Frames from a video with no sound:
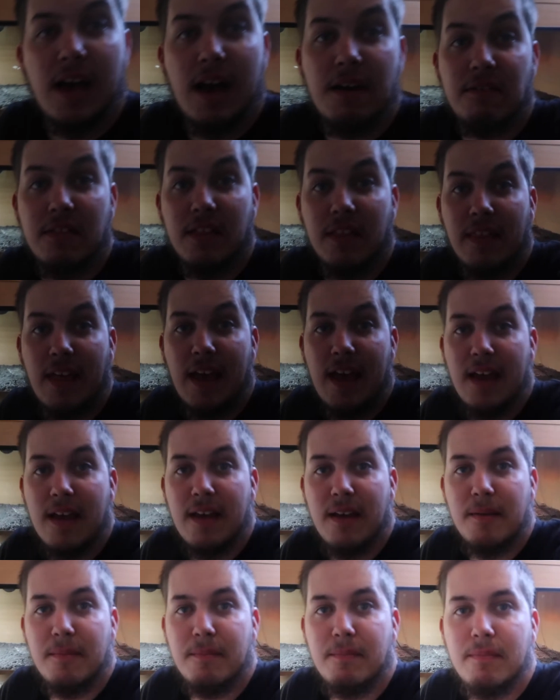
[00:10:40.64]
other than that,
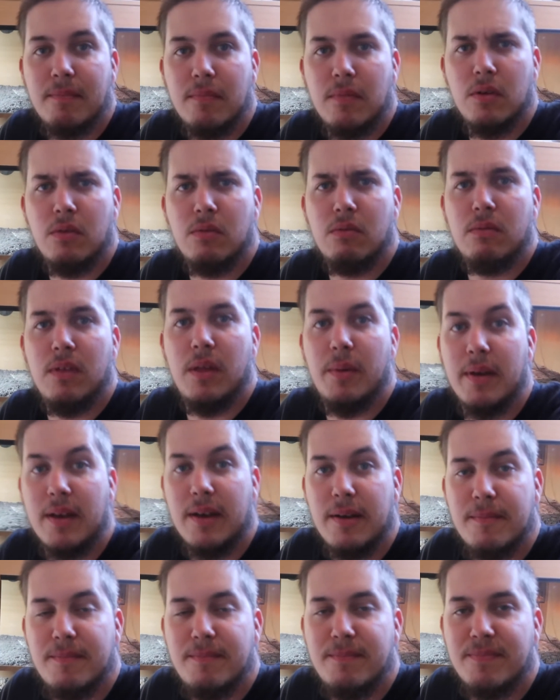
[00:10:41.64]
oh, there we go.
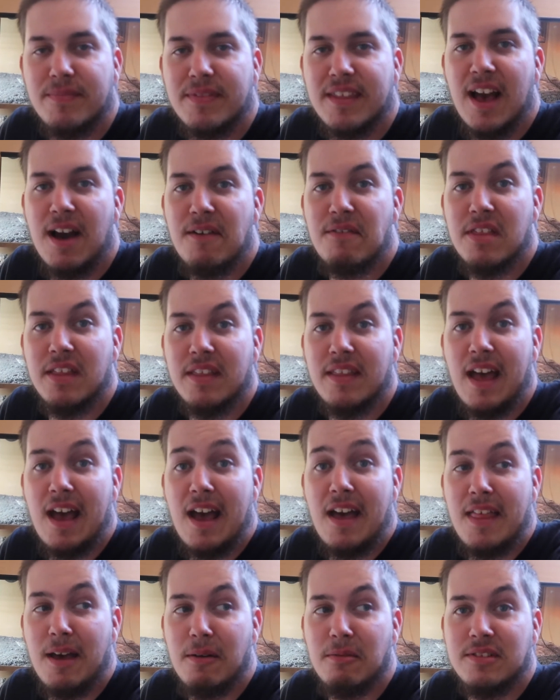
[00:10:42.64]
Other than
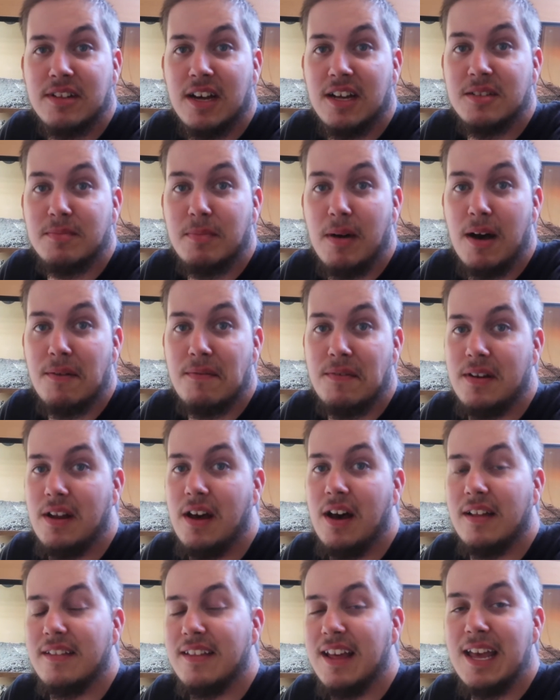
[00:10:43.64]
that, that was us bathing
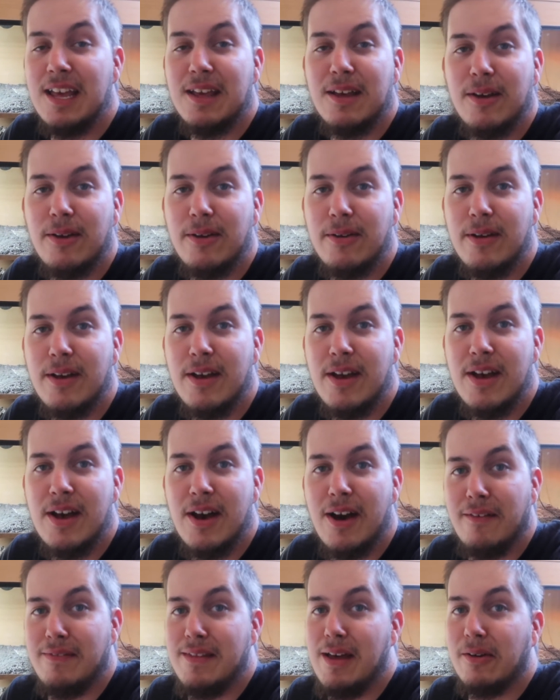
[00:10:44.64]
our tegu.
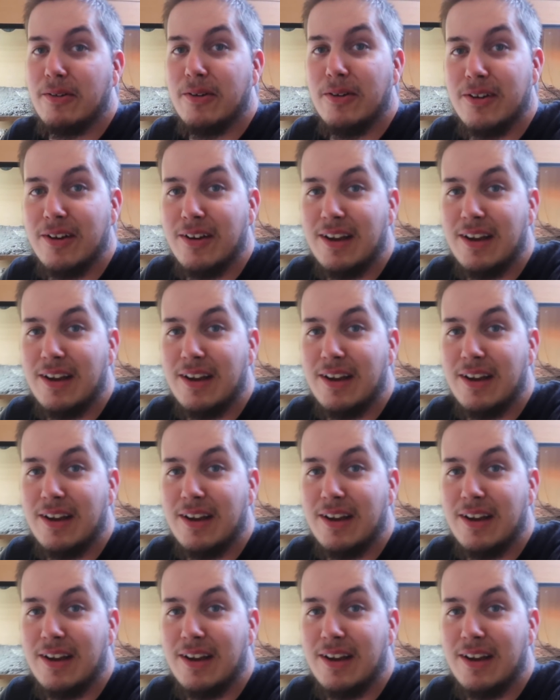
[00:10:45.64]
I've now got to go